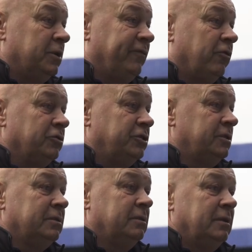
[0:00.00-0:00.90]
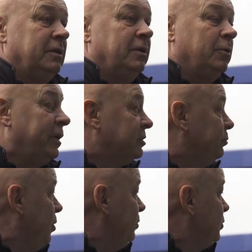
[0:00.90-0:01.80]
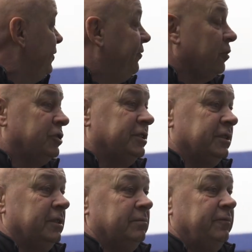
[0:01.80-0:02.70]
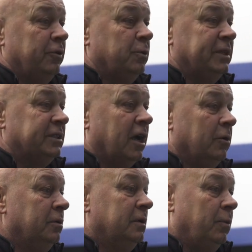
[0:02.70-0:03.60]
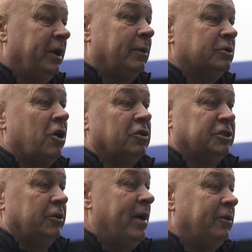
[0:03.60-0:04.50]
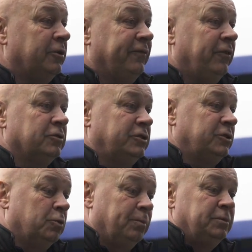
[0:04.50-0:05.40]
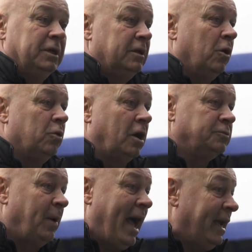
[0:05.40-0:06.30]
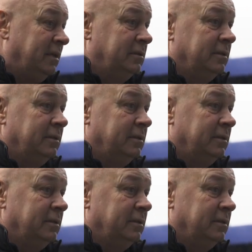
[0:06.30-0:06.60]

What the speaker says: with the frost. We had some problems with the foxes a few weeks ago where they were dancing around on the frost. This all goes black.